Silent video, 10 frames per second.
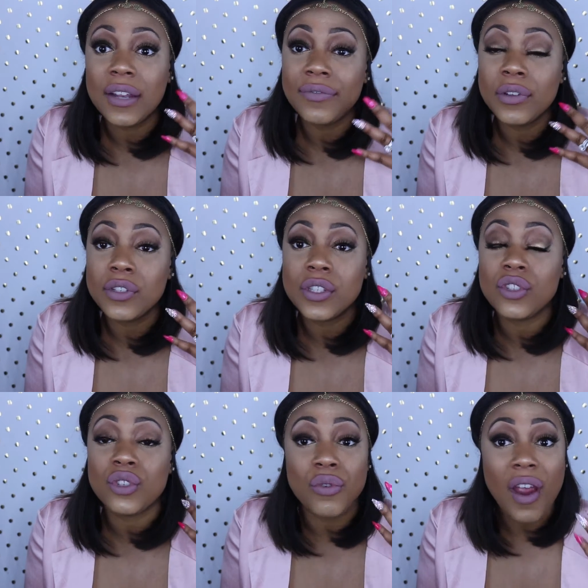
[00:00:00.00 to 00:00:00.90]
feels
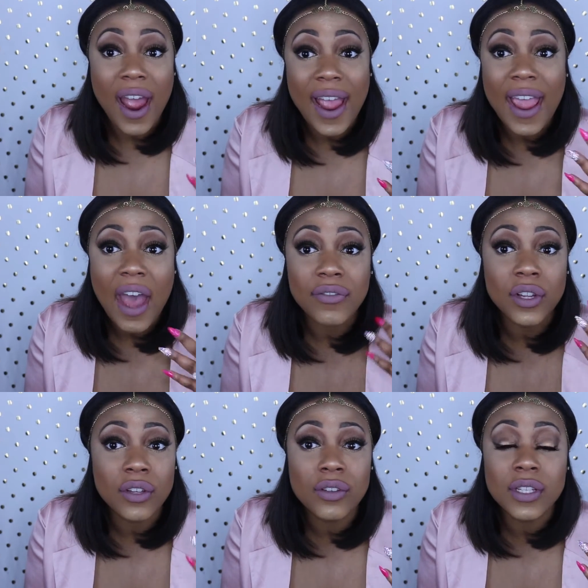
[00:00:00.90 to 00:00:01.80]
dry after
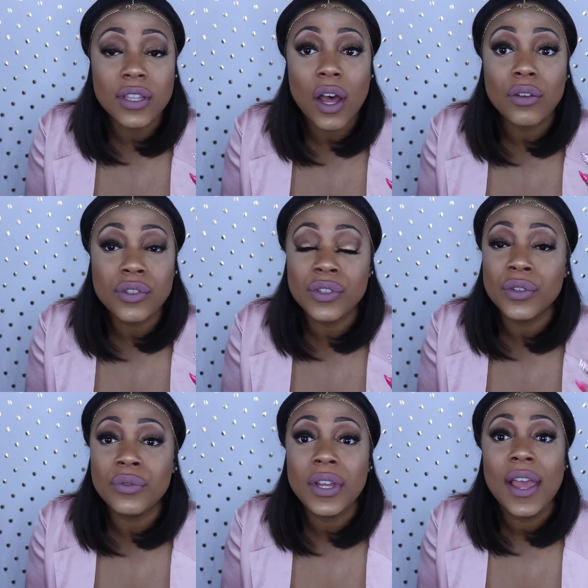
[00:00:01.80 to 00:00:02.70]
using those
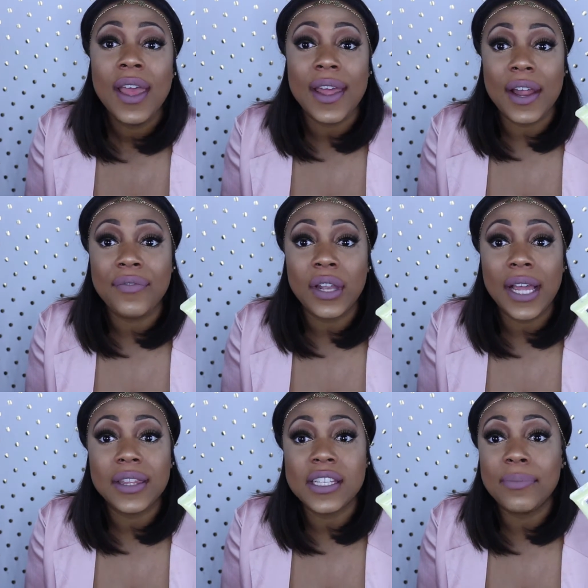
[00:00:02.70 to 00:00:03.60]
2, and I feel
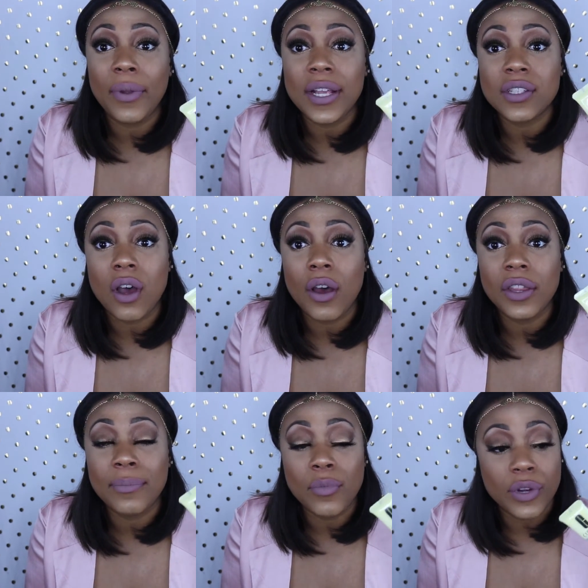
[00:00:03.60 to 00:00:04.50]
like this brings all
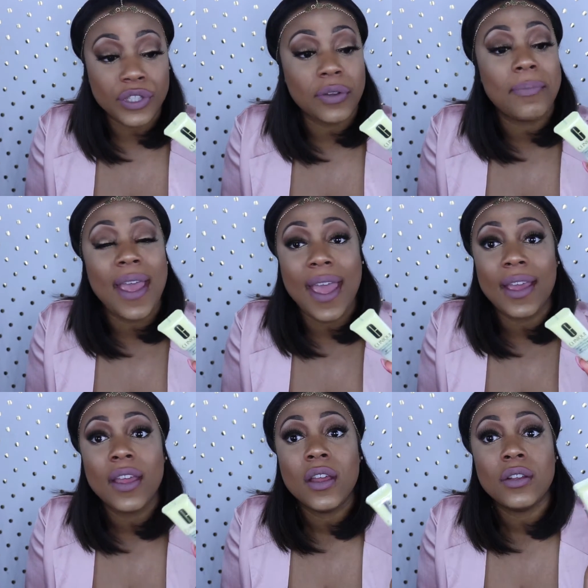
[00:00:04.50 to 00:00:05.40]
the moisture
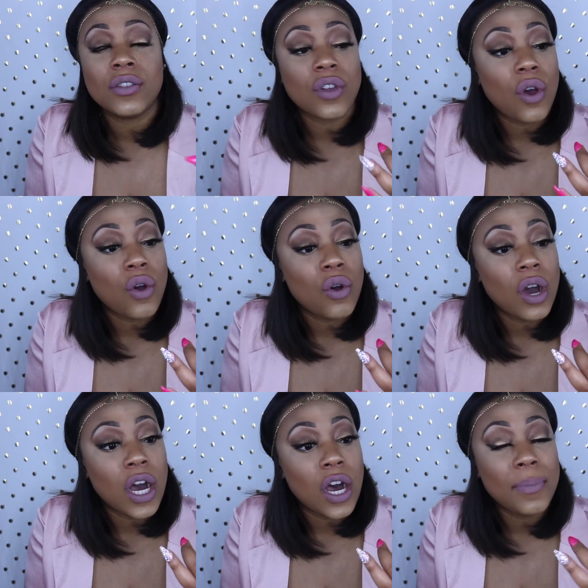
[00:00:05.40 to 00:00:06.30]
back. So
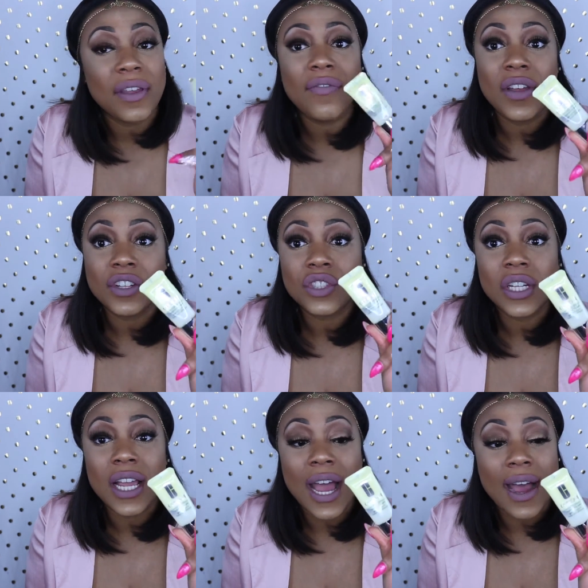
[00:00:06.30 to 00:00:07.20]

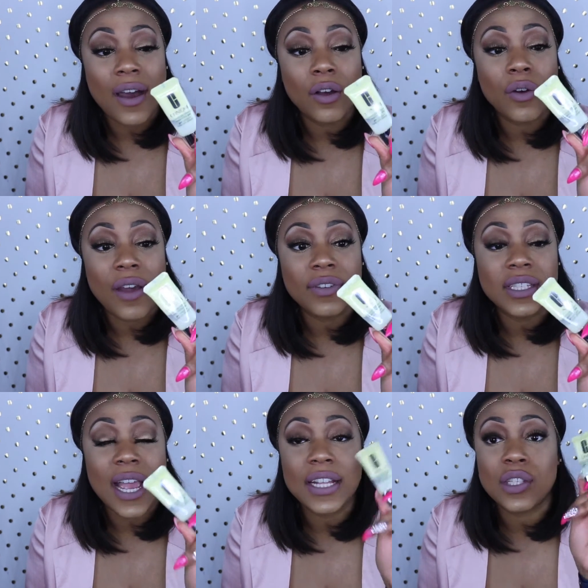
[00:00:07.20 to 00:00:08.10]
eventually I'll
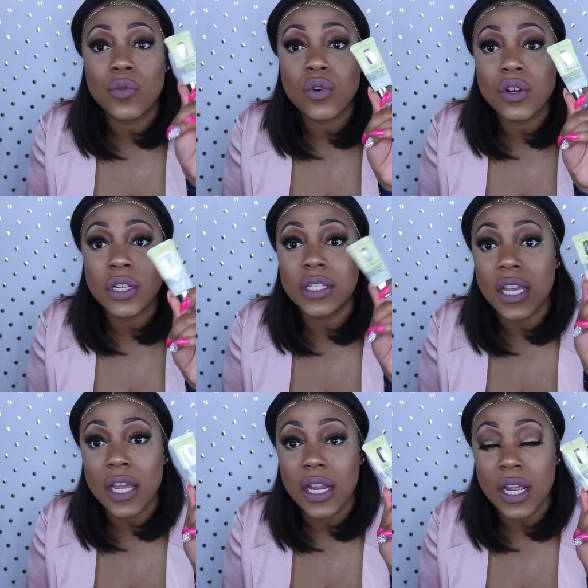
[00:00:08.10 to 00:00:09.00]
gravitate towards
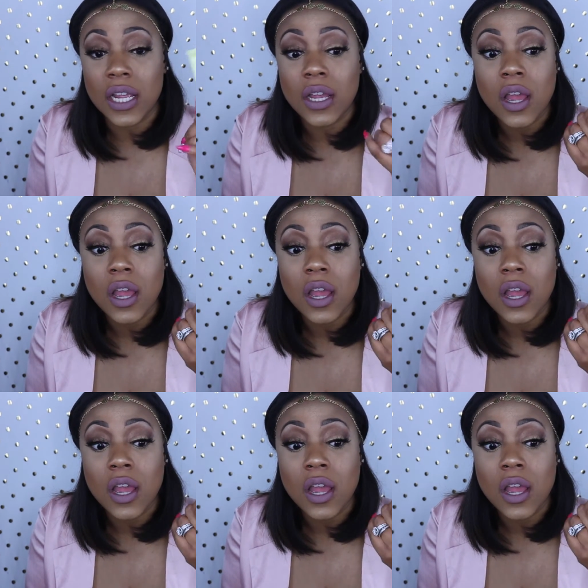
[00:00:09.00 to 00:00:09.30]
getting